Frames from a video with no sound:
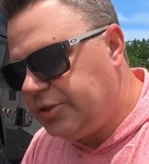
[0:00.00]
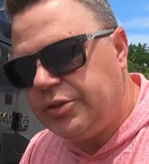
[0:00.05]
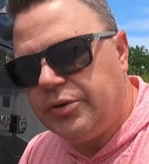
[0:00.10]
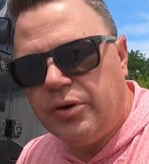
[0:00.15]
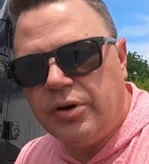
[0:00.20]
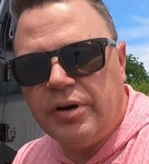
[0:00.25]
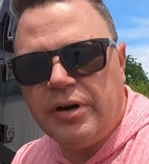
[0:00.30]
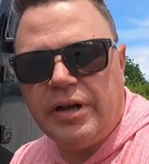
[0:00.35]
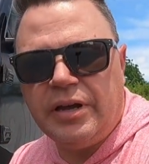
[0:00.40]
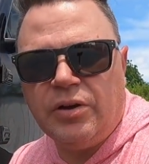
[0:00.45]

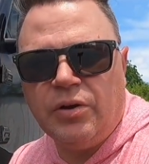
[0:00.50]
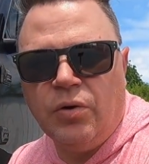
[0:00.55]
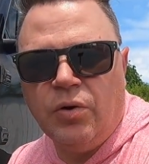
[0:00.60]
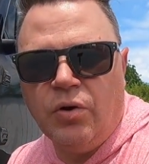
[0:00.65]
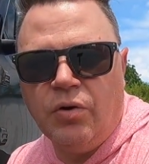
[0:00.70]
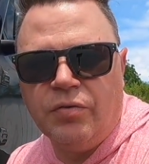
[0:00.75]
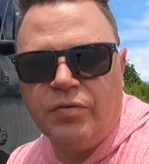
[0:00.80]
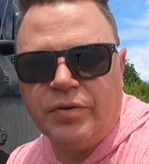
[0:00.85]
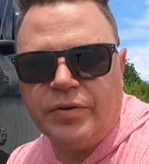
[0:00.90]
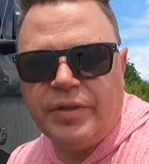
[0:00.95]
short, I
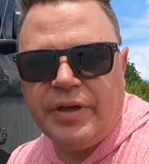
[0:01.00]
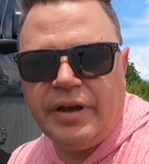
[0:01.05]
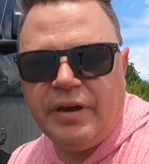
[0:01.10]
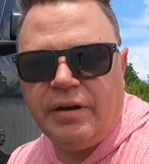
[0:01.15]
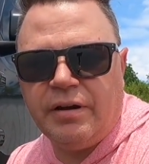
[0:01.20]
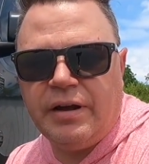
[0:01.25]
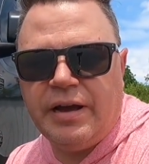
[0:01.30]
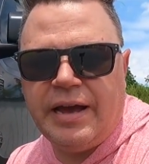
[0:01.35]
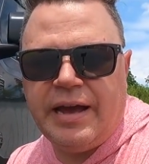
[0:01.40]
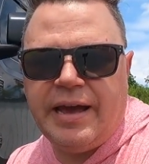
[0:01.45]
go over
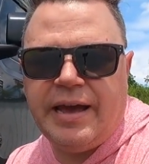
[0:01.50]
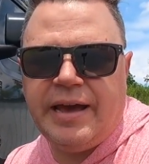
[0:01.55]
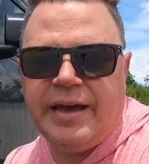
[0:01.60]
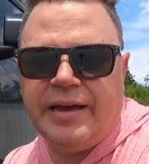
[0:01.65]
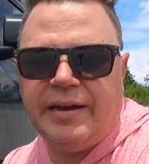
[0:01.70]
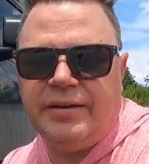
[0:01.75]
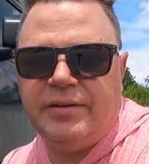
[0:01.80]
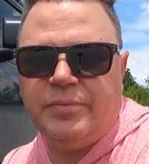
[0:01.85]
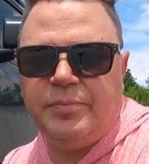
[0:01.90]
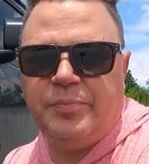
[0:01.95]
there
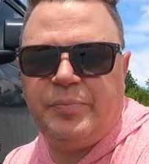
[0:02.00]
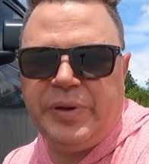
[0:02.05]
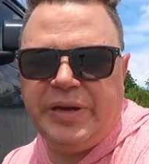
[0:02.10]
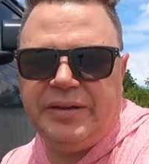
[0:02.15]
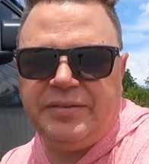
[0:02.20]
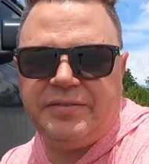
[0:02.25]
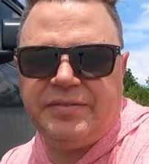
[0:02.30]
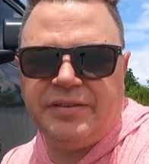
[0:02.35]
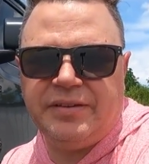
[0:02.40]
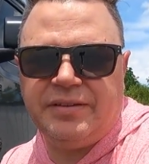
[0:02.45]
and
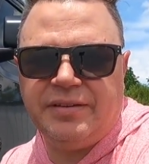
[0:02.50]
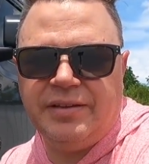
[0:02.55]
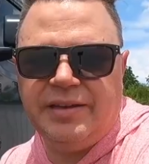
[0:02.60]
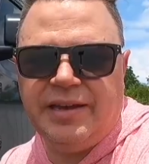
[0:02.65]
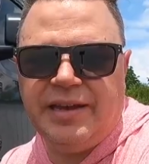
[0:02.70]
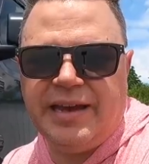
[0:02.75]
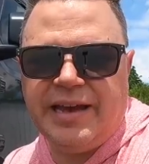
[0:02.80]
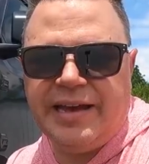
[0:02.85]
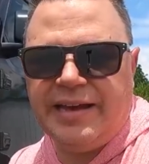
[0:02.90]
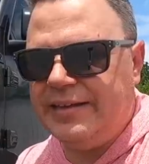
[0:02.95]

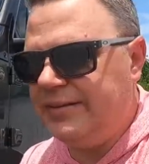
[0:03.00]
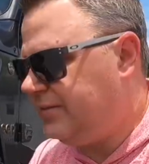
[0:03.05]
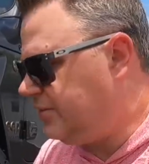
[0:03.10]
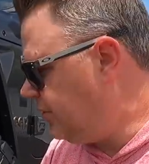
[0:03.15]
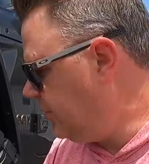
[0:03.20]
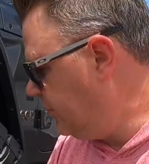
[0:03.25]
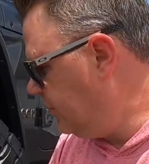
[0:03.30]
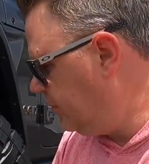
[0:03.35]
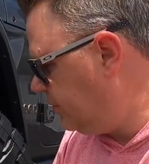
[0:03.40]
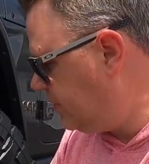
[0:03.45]
basically had
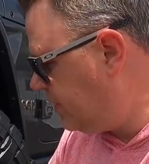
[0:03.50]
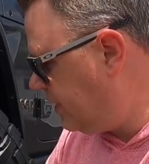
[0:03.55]
to